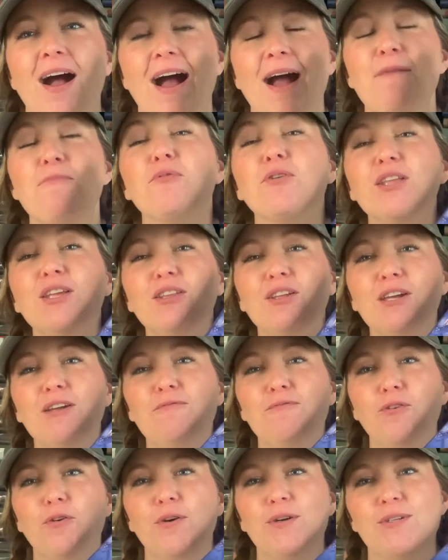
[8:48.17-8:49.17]
I'm really
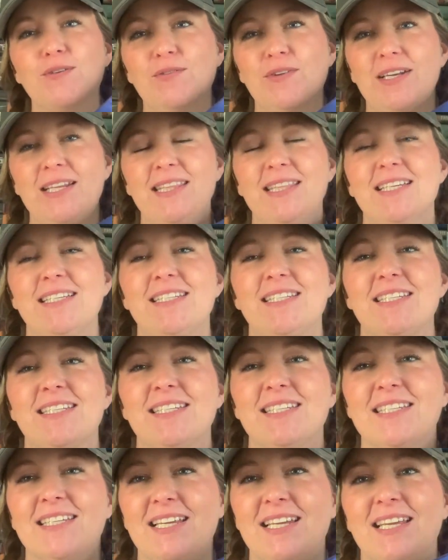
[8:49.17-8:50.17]
looking forward to reading this. This
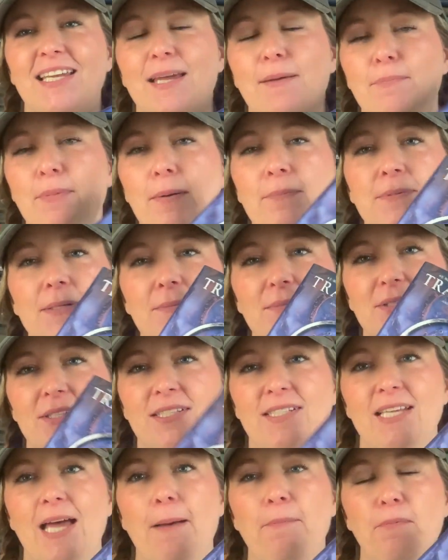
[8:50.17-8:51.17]
is going to get bumped up to the
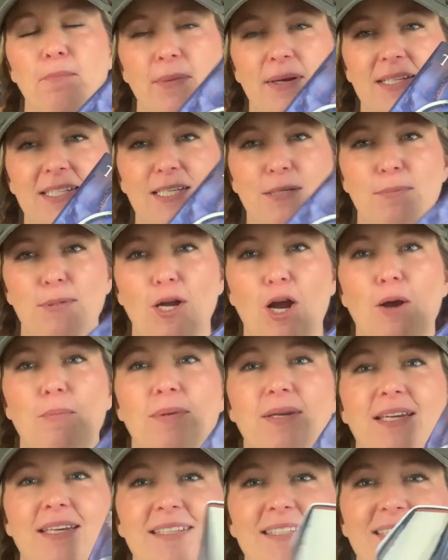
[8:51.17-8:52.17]
top of my TBR
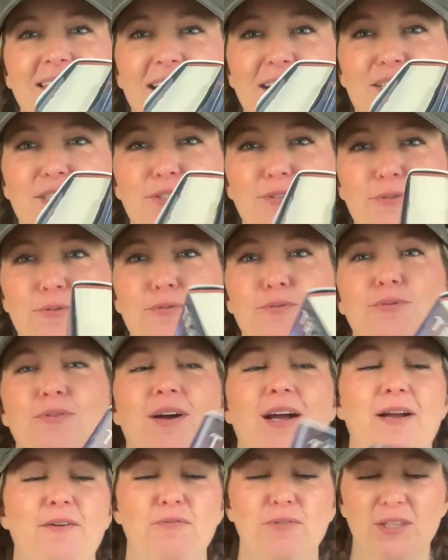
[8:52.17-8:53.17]
because I
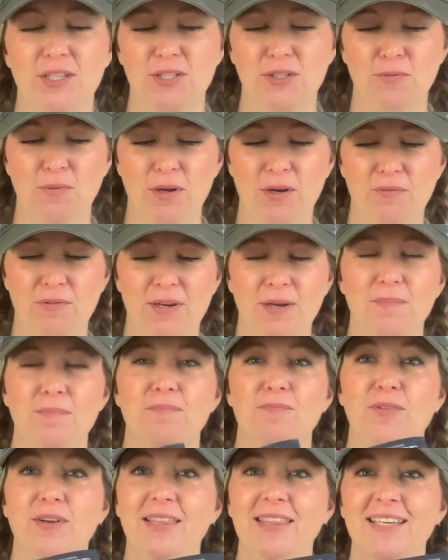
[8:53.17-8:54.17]
really do want to
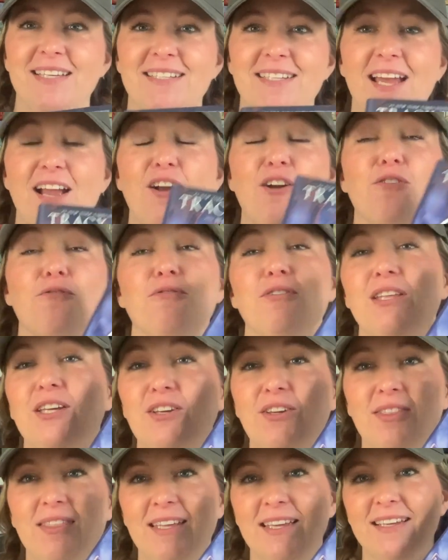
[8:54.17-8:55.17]
read this. I heard really
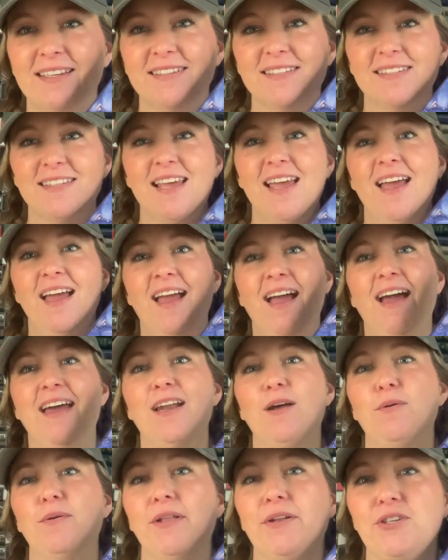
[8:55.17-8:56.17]
good things, and
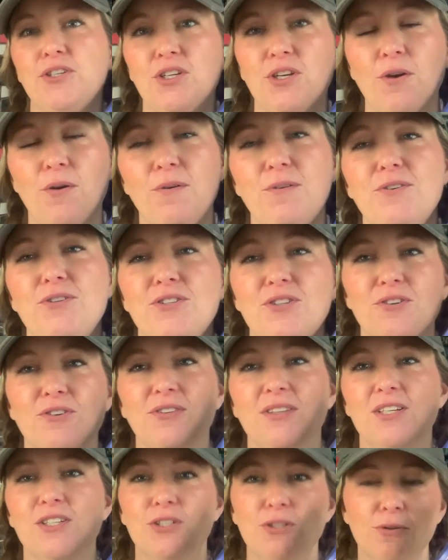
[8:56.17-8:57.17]
I will let you know. I'll
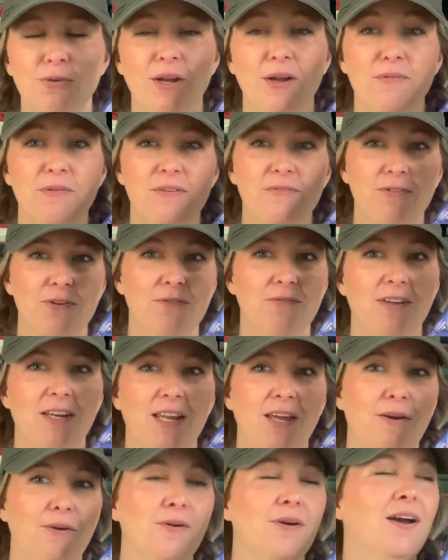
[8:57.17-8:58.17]
certainly do a review
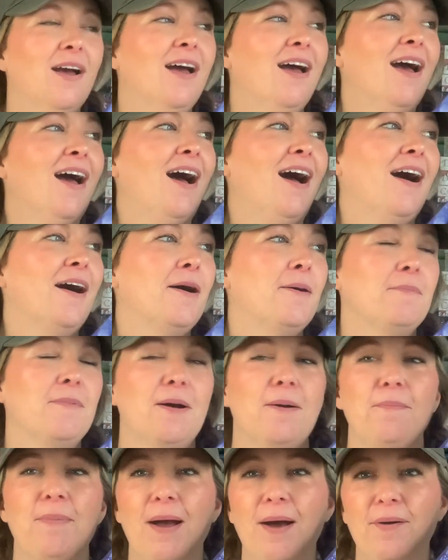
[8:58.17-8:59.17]
video
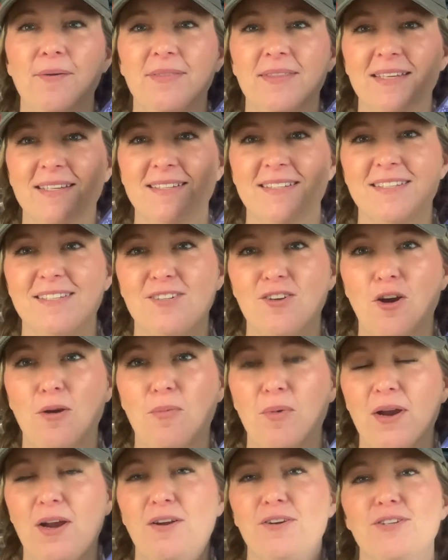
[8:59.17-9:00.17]
about this
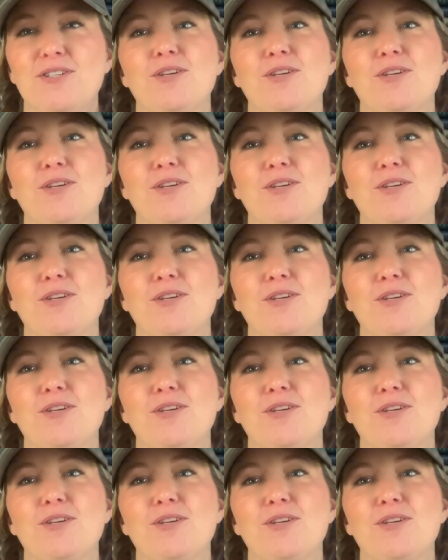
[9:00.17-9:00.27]
Starbringer.